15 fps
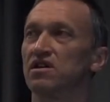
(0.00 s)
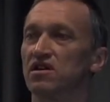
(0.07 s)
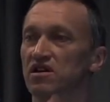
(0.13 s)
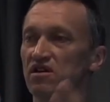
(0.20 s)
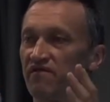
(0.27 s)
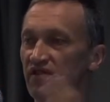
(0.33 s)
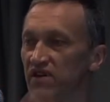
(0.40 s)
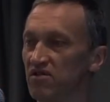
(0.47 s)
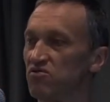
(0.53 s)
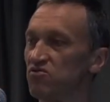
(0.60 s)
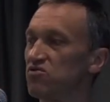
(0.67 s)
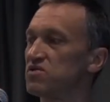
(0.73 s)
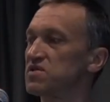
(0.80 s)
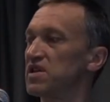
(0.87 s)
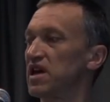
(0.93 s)
if they
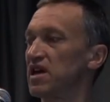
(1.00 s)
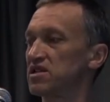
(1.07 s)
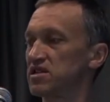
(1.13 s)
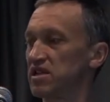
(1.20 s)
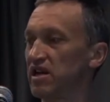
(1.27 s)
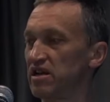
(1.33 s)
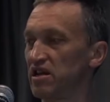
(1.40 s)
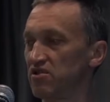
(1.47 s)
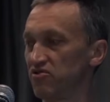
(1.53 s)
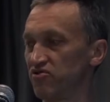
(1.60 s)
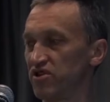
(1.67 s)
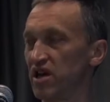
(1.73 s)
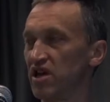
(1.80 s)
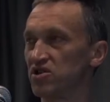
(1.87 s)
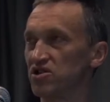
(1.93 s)
lose external
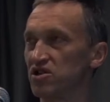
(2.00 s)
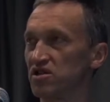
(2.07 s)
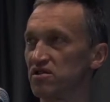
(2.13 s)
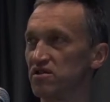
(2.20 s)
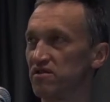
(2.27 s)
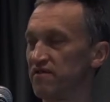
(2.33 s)
rotation,